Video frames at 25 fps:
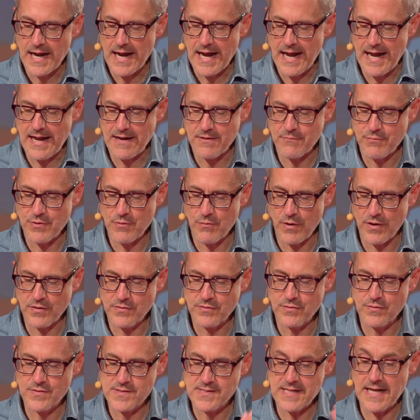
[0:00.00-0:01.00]
And we want
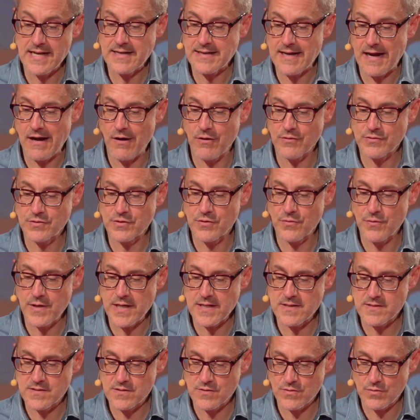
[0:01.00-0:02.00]
to send out
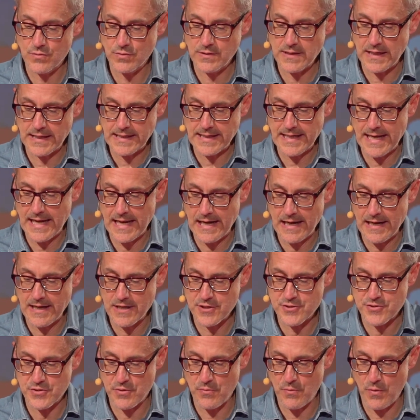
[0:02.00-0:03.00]
greets to Daniela,
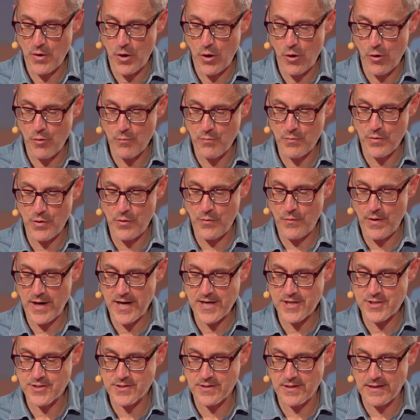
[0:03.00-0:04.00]
Jerome,
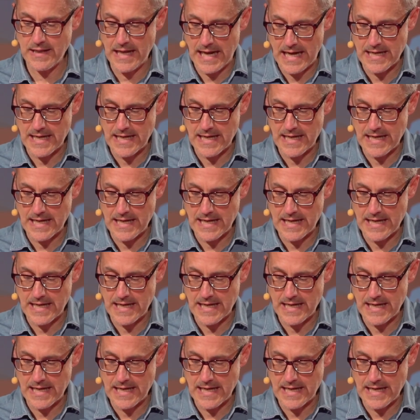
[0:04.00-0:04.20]
Rachel,